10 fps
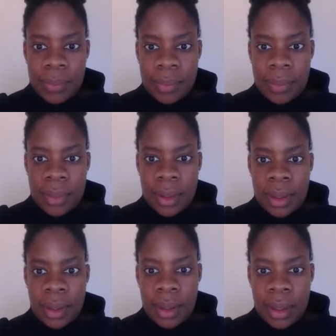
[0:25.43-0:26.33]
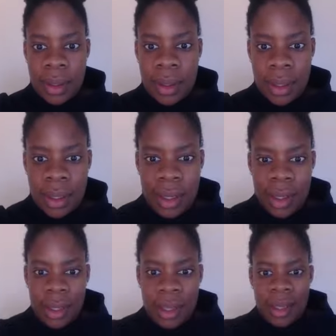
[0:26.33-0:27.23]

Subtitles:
[no speech]